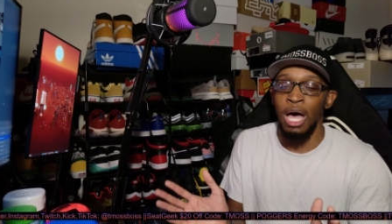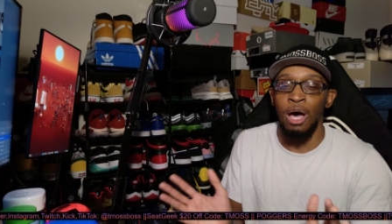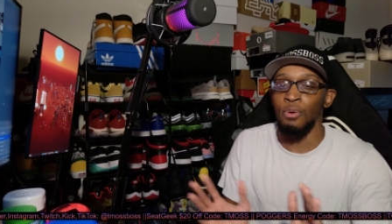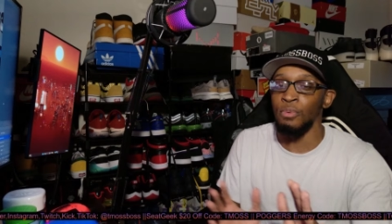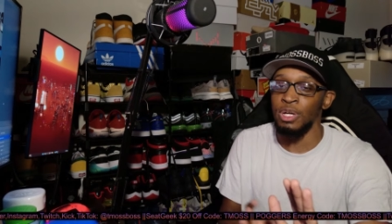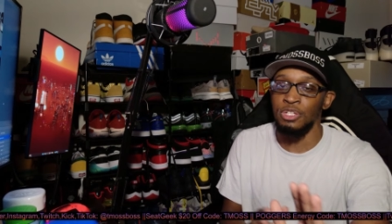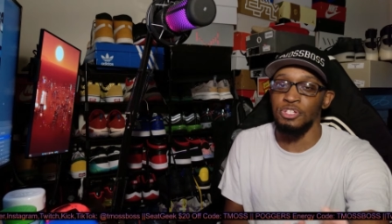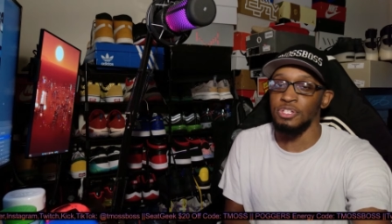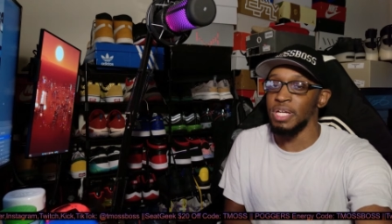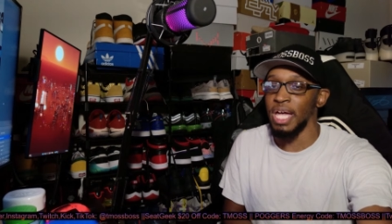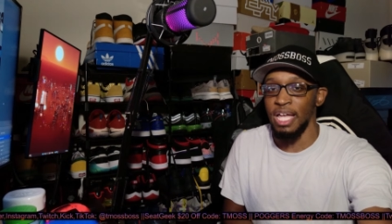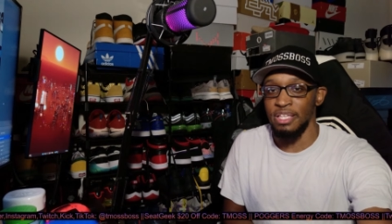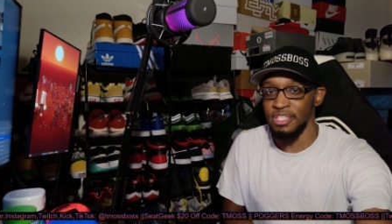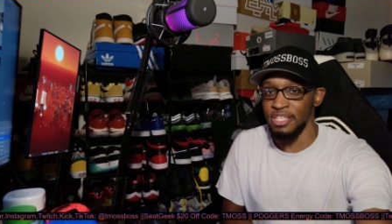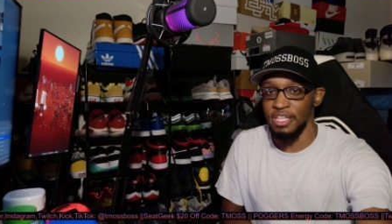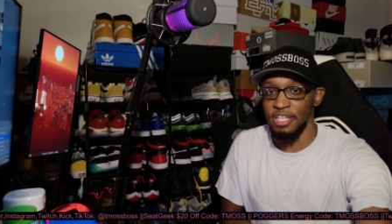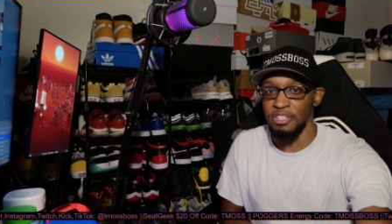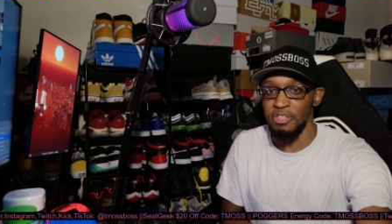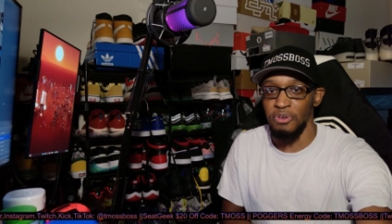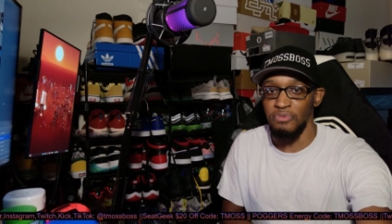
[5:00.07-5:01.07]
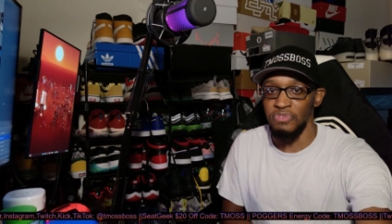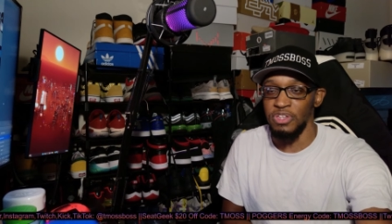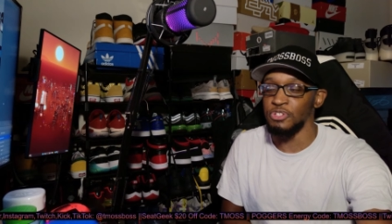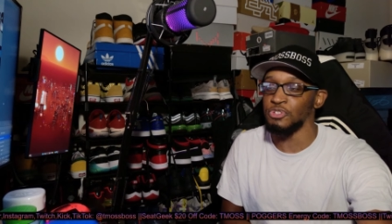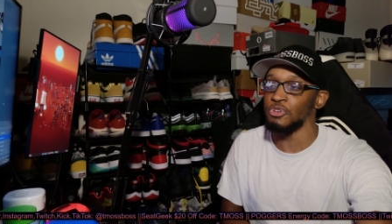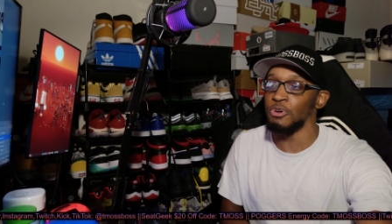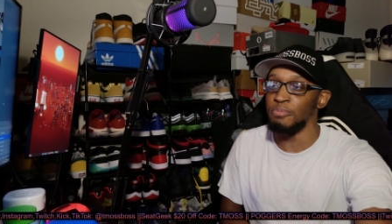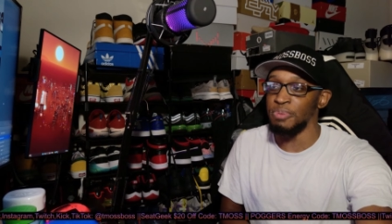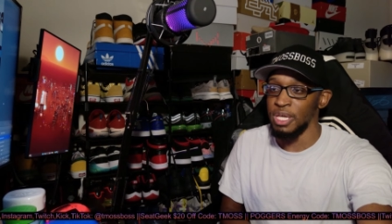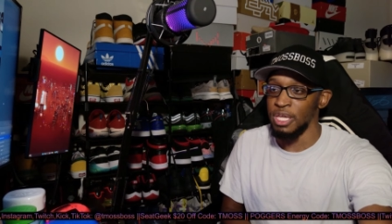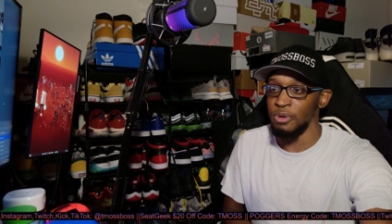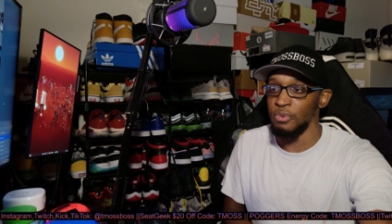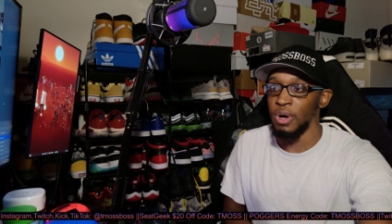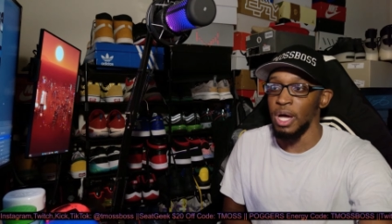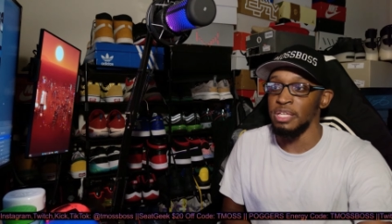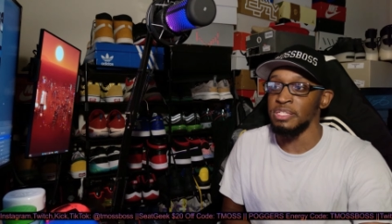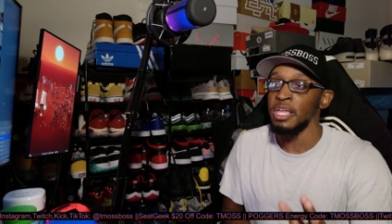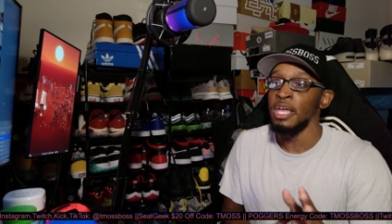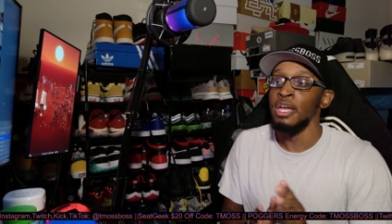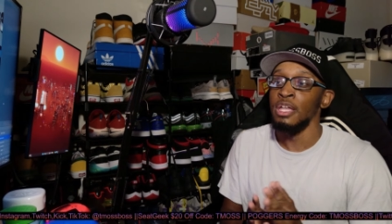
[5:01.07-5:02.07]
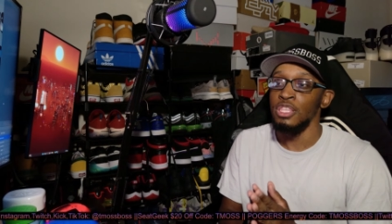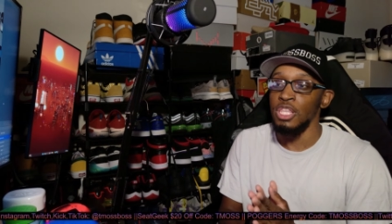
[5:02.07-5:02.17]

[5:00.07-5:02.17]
don't want you guys to get no visual. But anyways,